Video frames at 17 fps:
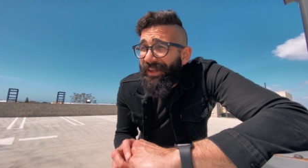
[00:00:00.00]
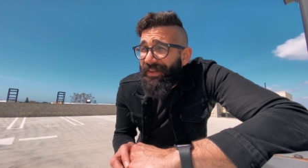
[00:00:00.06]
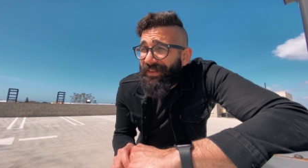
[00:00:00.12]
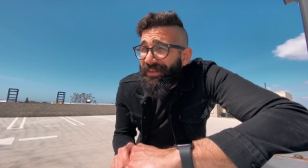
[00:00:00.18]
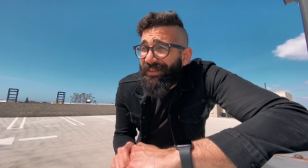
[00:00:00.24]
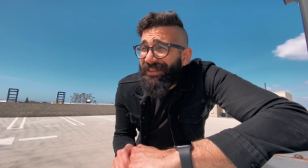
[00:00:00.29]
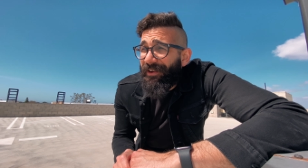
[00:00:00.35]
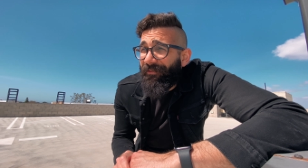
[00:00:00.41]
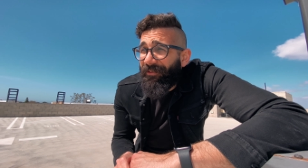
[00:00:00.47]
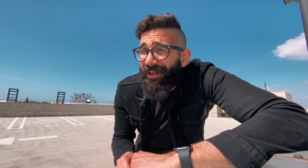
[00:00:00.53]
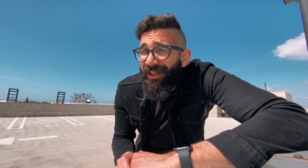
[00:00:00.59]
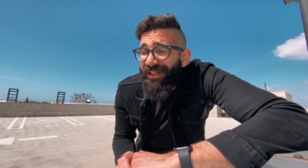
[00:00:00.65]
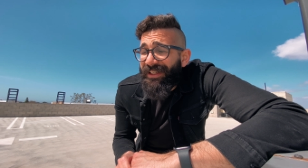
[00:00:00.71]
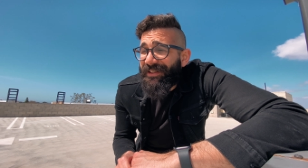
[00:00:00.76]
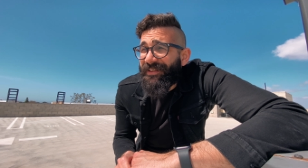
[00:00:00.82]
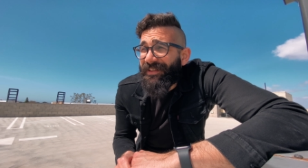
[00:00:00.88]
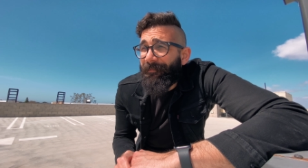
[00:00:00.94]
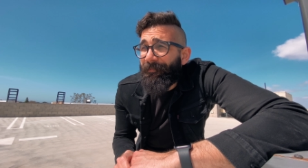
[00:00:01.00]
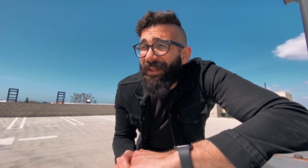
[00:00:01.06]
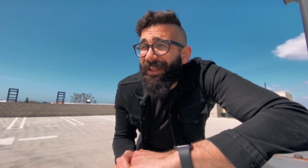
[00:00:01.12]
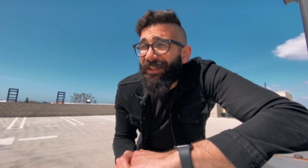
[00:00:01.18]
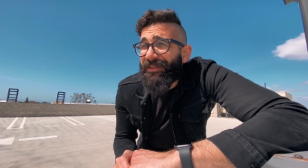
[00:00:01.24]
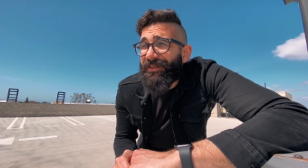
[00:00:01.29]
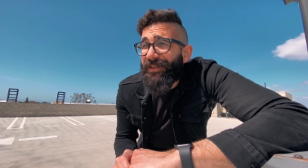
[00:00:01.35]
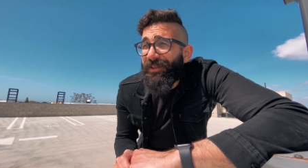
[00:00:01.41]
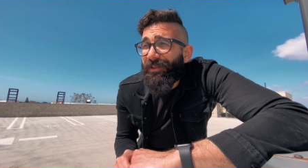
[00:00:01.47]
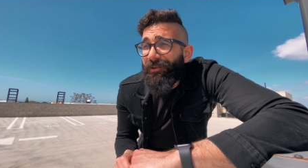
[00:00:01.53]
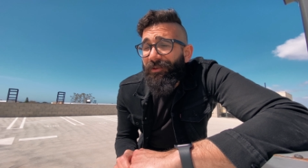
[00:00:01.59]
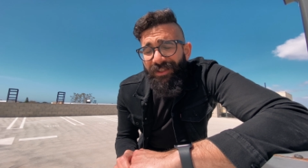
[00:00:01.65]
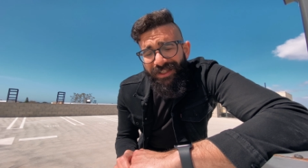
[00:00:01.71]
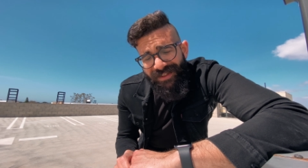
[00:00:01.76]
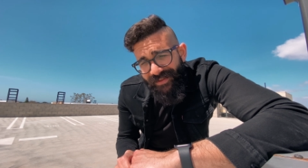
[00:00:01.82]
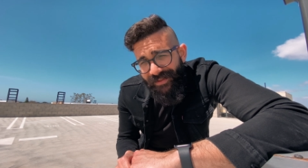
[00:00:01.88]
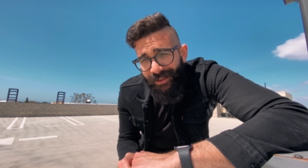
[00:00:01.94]
So definitely something to
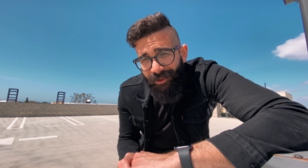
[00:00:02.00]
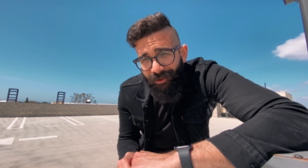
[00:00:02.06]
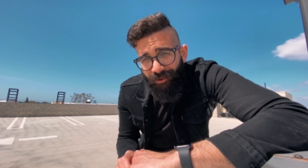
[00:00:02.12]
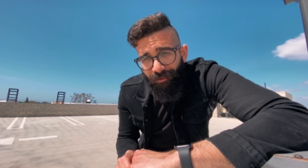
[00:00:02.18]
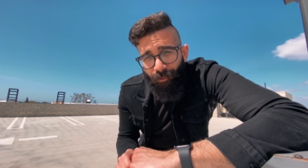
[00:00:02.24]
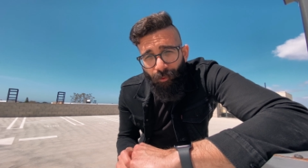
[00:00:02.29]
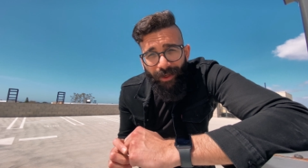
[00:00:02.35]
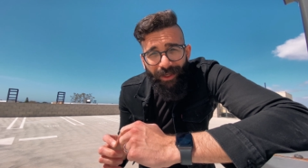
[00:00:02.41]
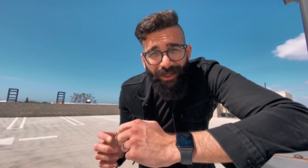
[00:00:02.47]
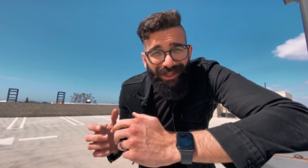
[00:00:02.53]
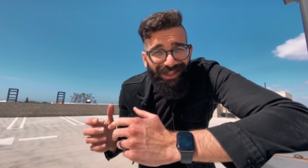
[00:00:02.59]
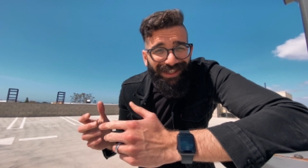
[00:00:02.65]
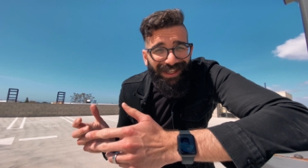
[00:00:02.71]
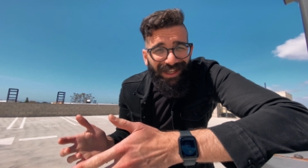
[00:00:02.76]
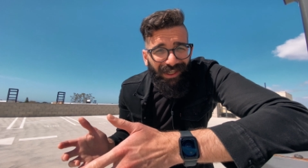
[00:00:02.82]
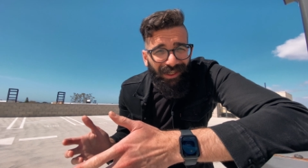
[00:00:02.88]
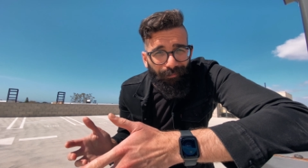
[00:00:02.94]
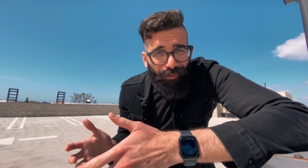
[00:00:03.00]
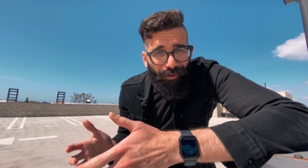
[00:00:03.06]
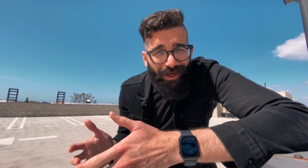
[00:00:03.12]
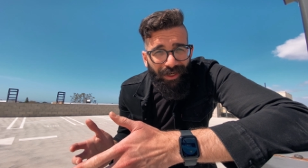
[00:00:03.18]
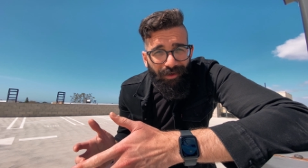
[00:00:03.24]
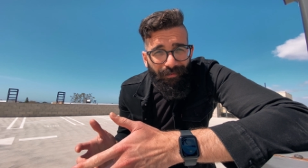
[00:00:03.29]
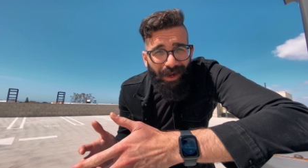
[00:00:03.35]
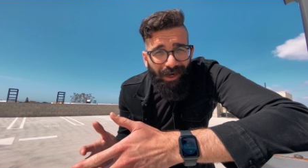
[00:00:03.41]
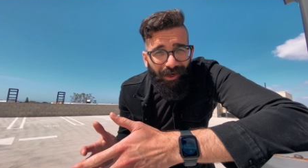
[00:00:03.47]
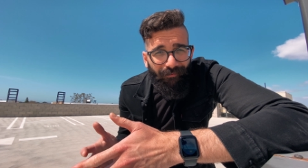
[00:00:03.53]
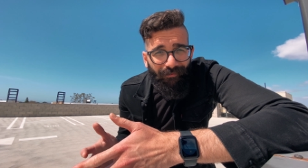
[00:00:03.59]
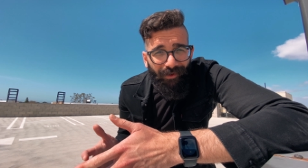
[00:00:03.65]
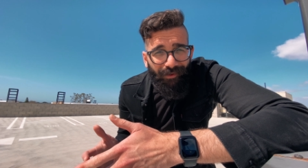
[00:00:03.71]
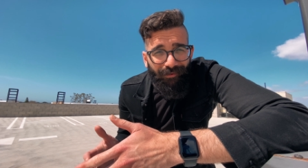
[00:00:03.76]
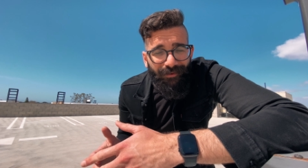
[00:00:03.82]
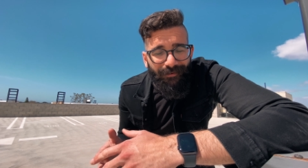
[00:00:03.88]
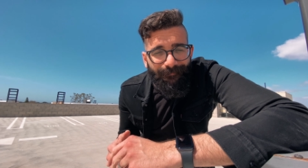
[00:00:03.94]
consider when getting a brand new
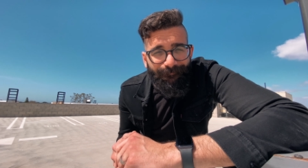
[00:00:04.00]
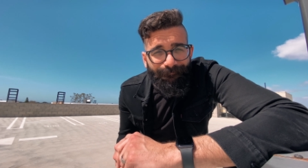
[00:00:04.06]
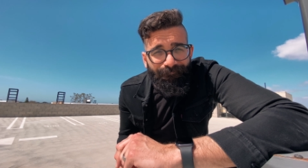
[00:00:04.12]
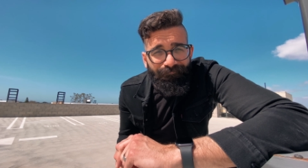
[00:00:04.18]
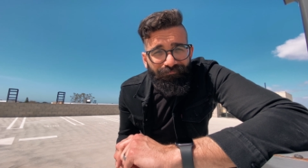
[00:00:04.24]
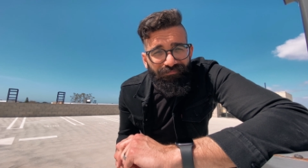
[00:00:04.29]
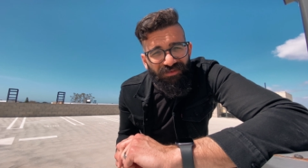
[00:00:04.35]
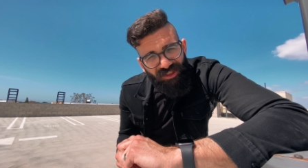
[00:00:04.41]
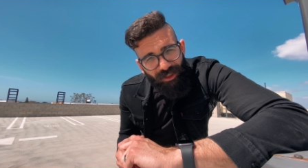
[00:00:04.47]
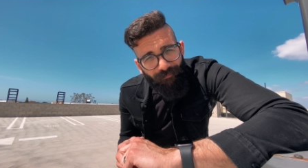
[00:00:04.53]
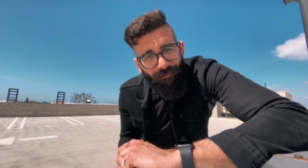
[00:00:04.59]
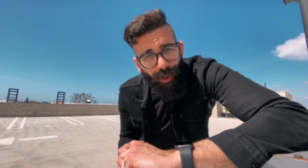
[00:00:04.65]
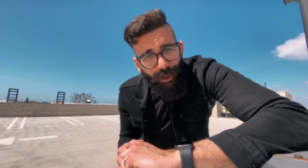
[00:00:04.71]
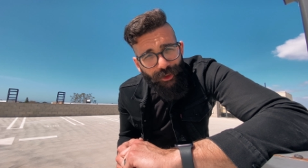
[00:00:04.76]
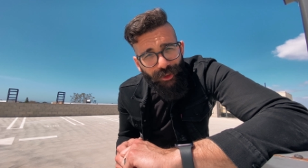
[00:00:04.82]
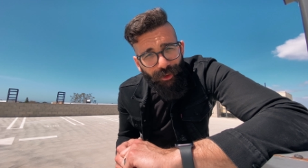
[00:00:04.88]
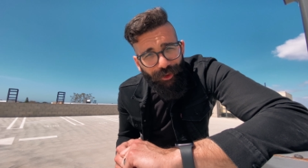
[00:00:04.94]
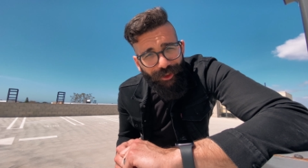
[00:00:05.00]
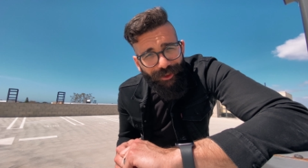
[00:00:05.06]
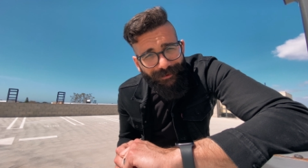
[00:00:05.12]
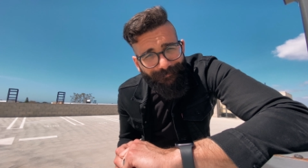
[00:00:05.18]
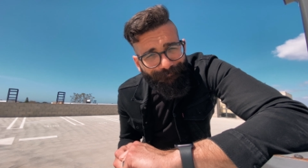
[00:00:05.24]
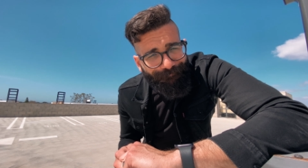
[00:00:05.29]
microphone. So far, so good.